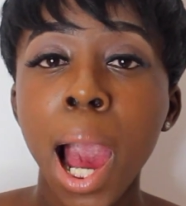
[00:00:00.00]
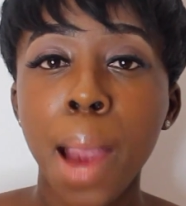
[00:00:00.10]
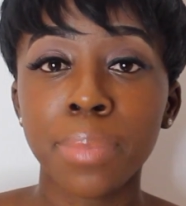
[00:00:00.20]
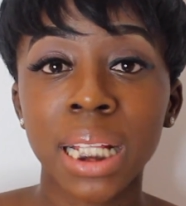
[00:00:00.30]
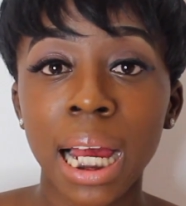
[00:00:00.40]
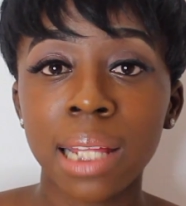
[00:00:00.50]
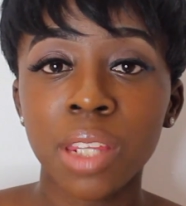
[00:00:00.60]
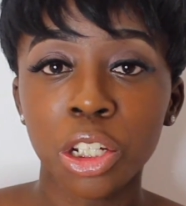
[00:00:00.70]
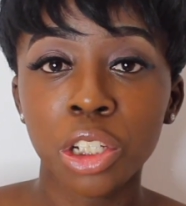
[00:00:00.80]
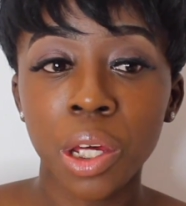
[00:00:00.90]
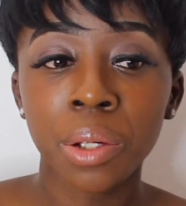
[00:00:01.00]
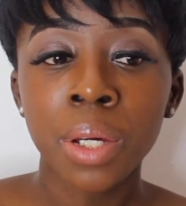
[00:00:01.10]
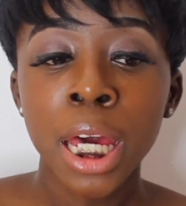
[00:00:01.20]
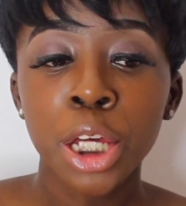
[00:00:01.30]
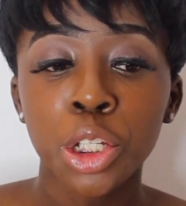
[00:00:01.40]
I'm glad that, you know,
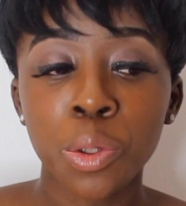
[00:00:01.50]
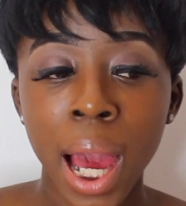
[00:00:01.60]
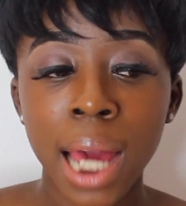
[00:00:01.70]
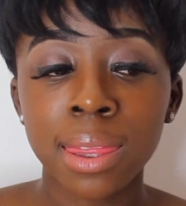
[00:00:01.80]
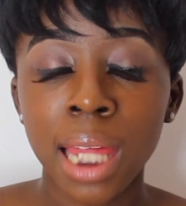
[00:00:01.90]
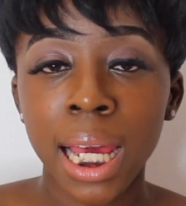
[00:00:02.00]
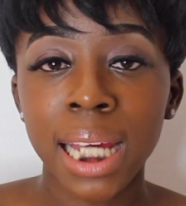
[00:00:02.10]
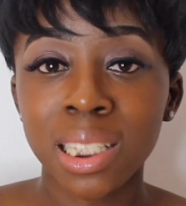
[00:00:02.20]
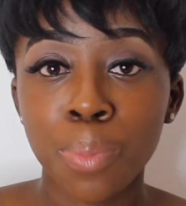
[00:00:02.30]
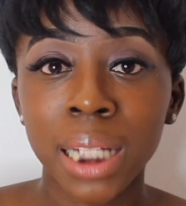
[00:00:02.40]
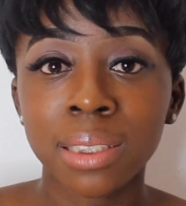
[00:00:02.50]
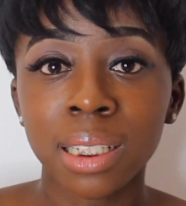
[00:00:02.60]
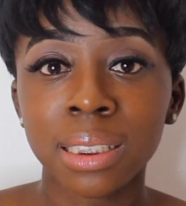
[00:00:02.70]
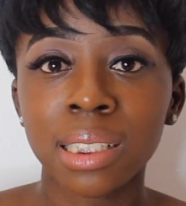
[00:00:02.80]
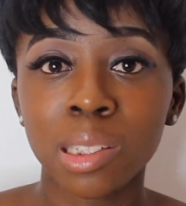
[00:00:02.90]
you had that
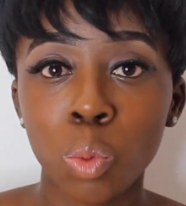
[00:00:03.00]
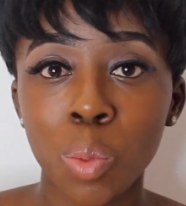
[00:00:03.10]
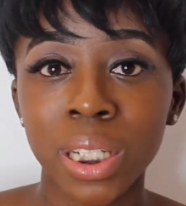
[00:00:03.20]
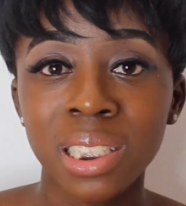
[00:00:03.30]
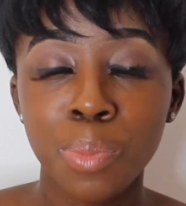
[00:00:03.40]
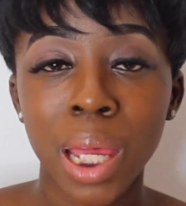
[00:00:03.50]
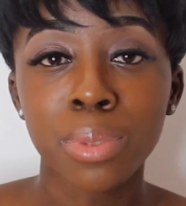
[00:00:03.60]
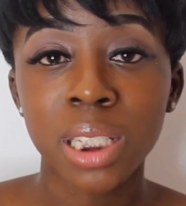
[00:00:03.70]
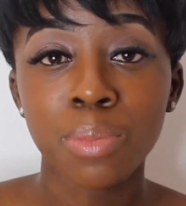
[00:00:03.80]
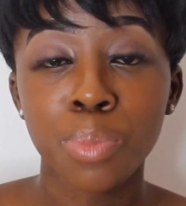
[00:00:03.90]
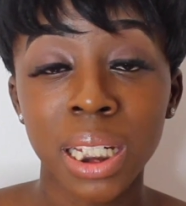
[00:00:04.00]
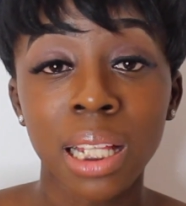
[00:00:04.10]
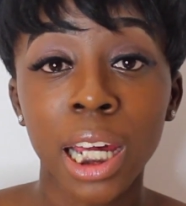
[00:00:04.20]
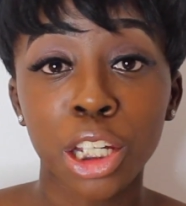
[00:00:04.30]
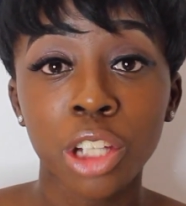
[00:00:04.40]
independence as a woman to be able to be
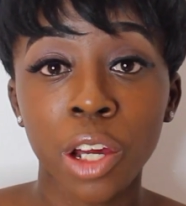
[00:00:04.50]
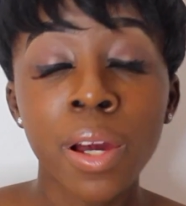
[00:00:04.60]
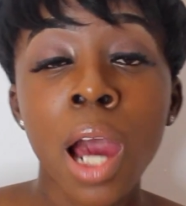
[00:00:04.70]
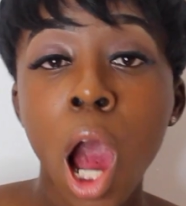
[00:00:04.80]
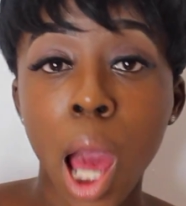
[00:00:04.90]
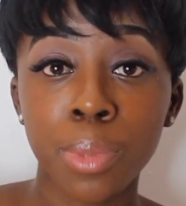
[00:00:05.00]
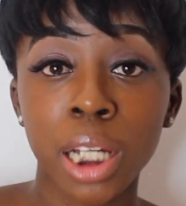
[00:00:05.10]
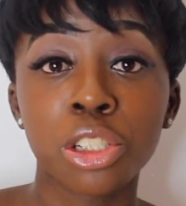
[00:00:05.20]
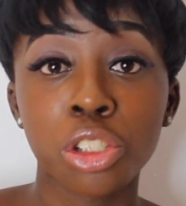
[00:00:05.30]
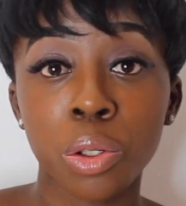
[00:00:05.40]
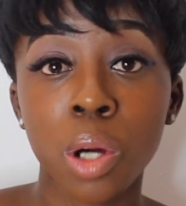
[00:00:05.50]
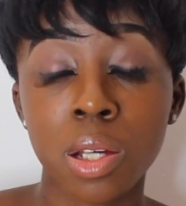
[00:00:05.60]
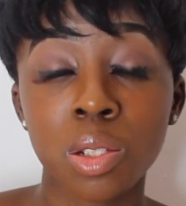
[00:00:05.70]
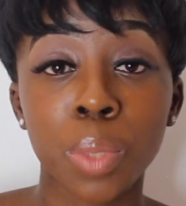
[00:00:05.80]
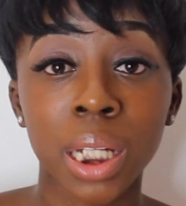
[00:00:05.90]
like, you know, I'm going to
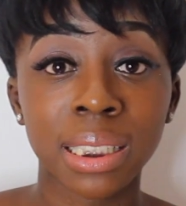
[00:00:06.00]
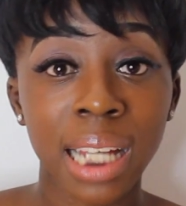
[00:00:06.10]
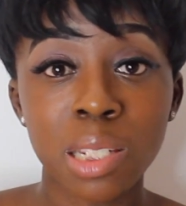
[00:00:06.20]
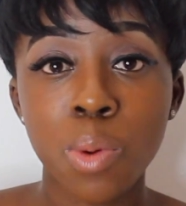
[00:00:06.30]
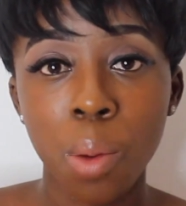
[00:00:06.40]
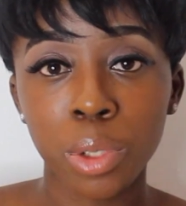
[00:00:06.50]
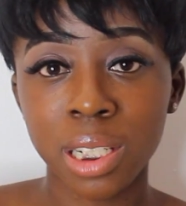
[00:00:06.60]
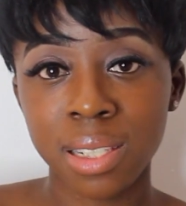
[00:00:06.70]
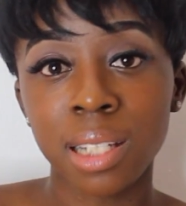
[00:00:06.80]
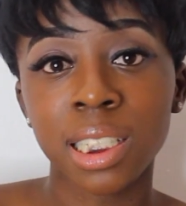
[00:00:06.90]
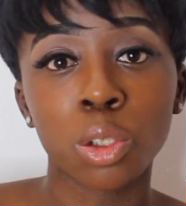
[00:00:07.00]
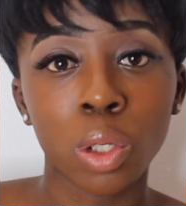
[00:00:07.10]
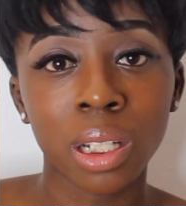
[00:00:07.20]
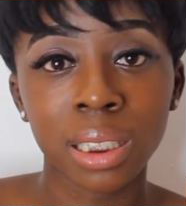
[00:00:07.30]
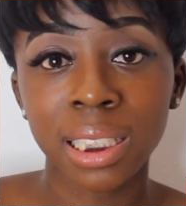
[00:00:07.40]
Newcastle because that's where I want to study,
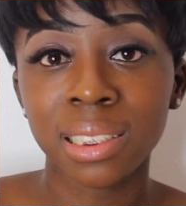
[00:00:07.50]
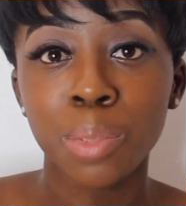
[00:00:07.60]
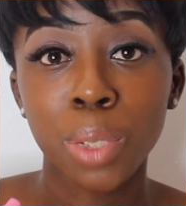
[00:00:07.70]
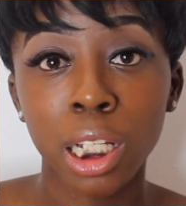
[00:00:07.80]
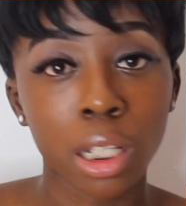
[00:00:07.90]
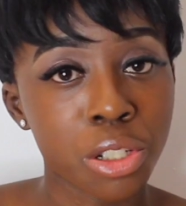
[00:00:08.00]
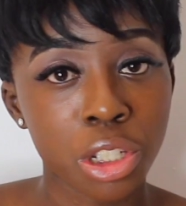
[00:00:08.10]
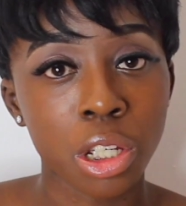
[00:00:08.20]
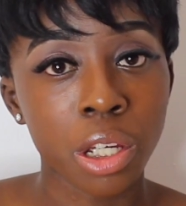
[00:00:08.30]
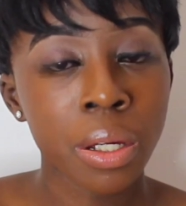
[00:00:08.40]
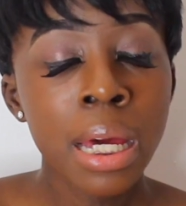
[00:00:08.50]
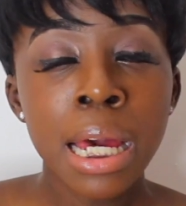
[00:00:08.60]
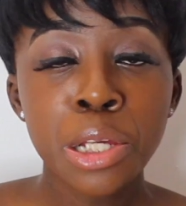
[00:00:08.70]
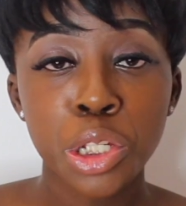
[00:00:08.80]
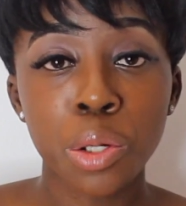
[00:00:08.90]
not London, to be close to you.
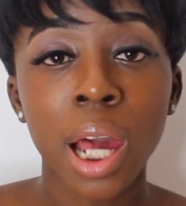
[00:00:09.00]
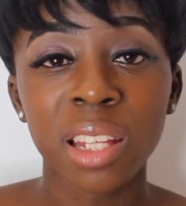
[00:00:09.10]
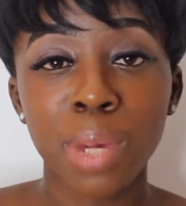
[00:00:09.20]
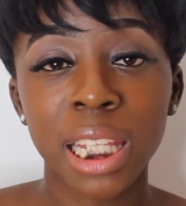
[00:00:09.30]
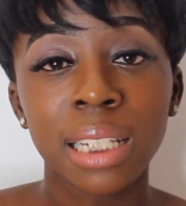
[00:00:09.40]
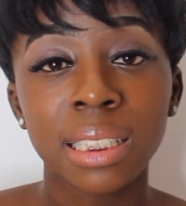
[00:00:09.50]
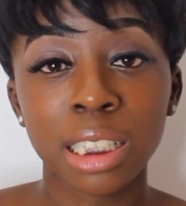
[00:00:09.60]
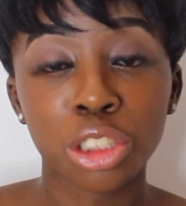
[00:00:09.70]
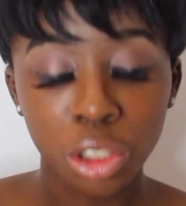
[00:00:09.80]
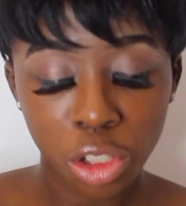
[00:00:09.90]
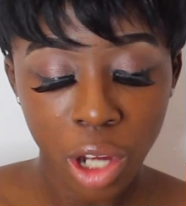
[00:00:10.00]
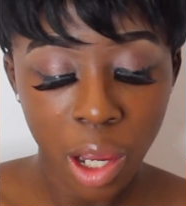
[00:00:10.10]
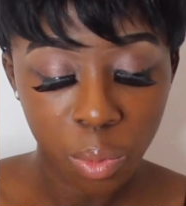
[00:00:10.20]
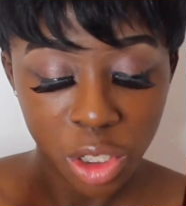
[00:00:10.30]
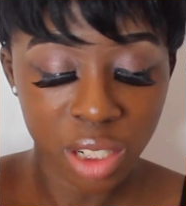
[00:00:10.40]
So you kind of made that decision on your
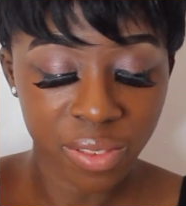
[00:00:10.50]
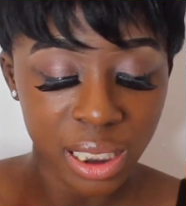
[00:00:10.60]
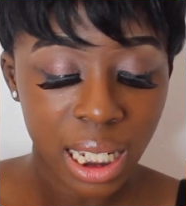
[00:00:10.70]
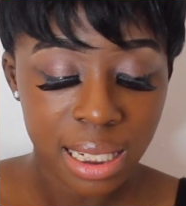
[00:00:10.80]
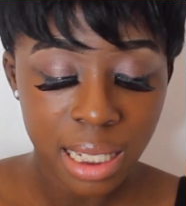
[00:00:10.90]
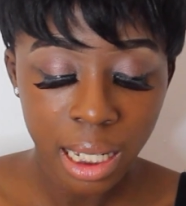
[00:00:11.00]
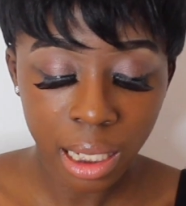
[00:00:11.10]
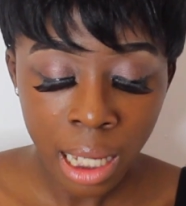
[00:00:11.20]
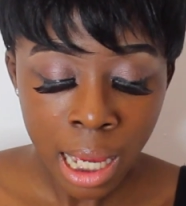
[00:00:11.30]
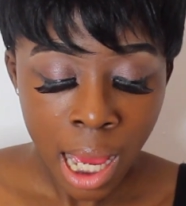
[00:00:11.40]
own, which is fantastic.